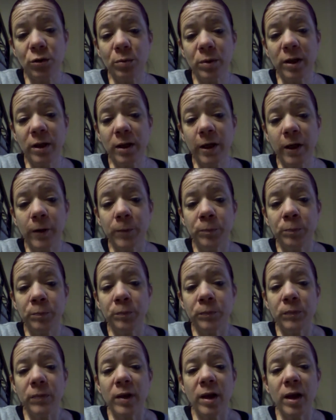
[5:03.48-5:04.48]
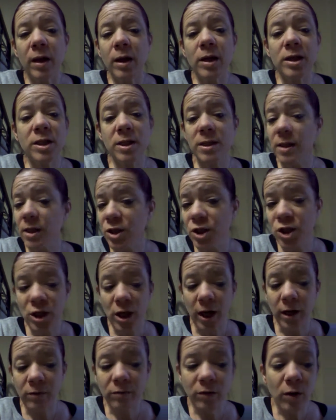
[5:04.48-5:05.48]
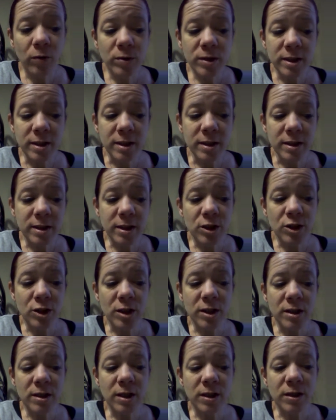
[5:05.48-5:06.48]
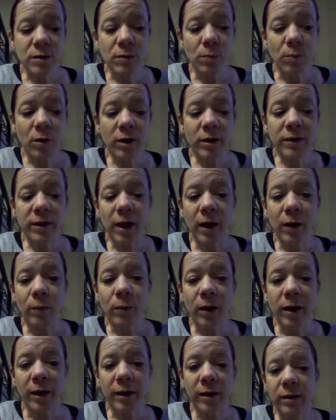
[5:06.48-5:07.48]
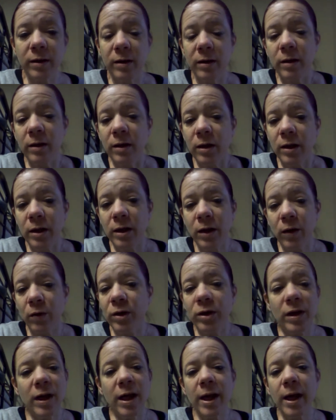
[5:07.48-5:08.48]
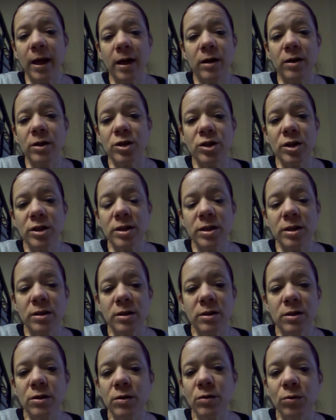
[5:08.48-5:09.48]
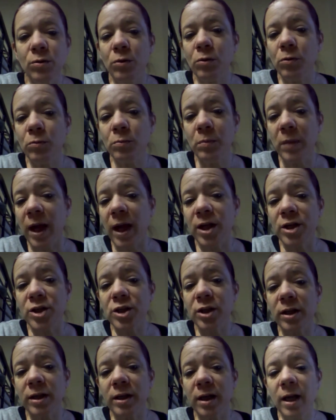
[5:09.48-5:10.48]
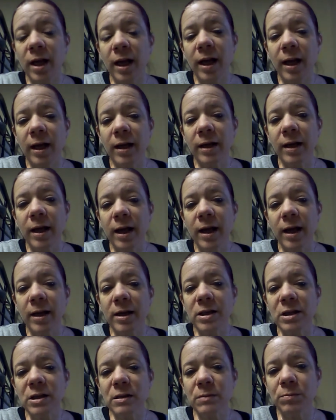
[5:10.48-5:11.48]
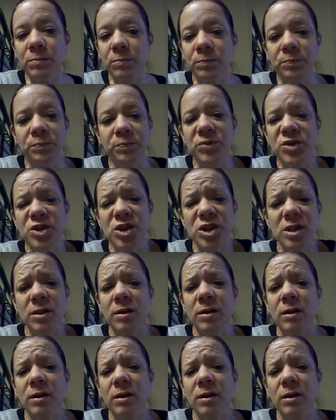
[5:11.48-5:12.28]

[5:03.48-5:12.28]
be sunshine and roses. It just doesn't work that way. You can't just do magic and just,